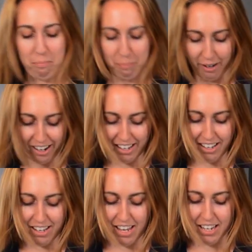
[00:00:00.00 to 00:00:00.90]

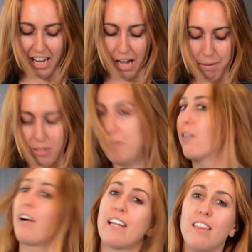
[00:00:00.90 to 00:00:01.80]
But it came out to be a
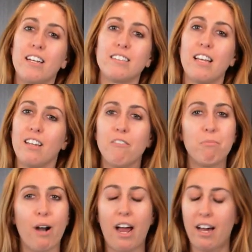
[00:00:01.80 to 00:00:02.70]
great thing because I love
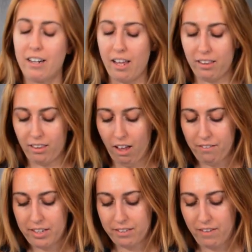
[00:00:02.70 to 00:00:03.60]
Brad, I
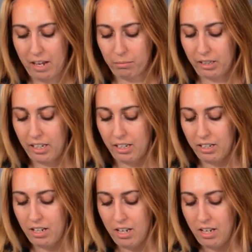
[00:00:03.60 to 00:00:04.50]
love his family.